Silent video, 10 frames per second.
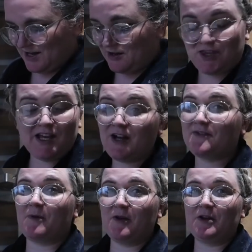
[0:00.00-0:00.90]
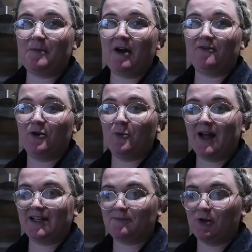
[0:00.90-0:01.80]
and I think I've spoken about Phil
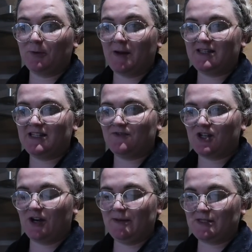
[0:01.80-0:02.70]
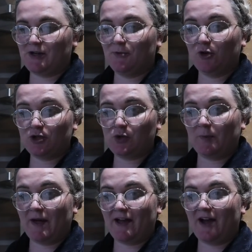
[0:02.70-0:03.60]
Wang's book plenty of times, so I'm not going to
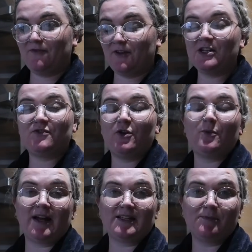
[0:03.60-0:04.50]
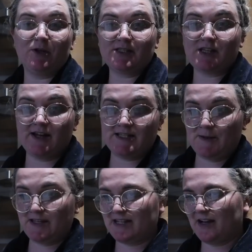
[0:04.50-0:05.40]
talk about that. I finished Phil Wang's book, Side
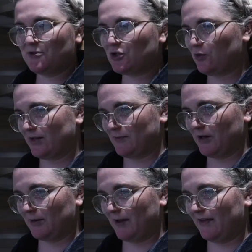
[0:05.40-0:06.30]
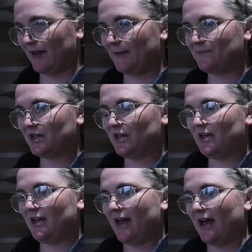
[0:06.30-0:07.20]
Splitter. I'm sure I've spoken about that.
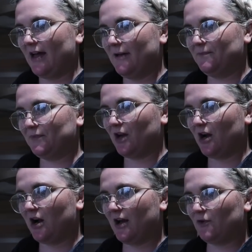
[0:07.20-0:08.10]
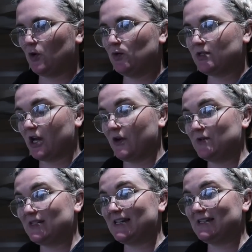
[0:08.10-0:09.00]
Um, I've
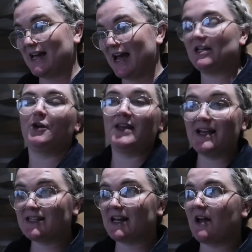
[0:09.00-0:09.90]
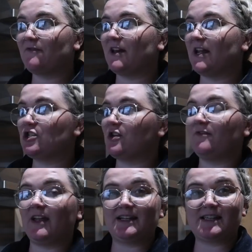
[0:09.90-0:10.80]
also today, no, yesterday I finished
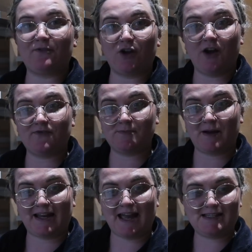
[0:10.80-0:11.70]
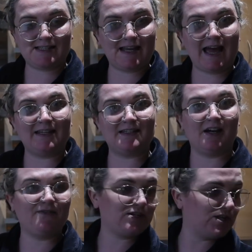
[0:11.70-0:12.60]
Felix Ever After by Kacen Callender.
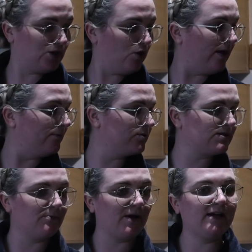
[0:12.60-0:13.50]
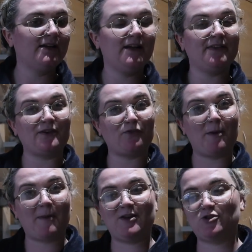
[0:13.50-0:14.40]
I've actually got that book somewhere. That's
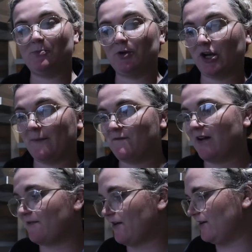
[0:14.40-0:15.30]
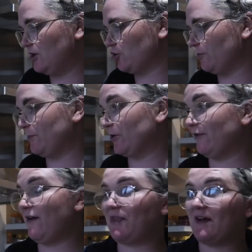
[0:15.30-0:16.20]
from my Patreon book club. Very, very enjoyable book.
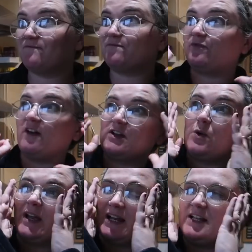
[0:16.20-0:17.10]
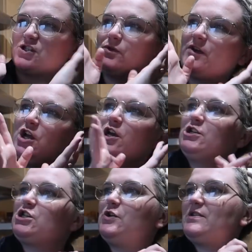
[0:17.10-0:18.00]
I read that very quickly in sort of
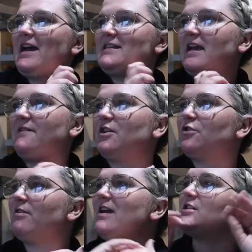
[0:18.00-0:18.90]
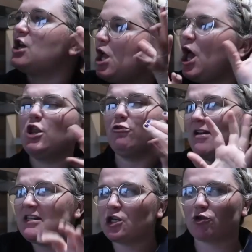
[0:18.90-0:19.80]
two days. I gave it three to
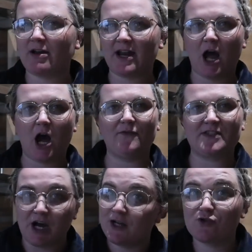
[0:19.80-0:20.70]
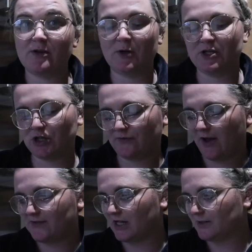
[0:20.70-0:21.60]
three to three and a half stars,
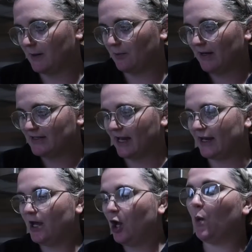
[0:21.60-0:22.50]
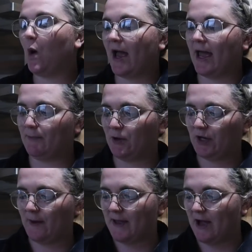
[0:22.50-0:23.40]
3.25 stars people might say. YA
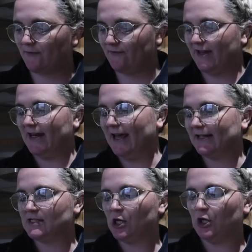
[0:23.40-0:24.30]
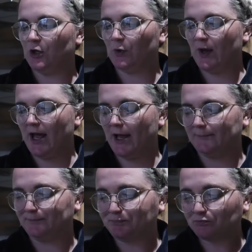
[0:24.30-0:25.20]
book about Felix who
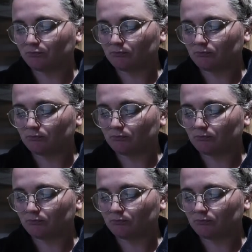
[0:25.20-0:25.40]
um,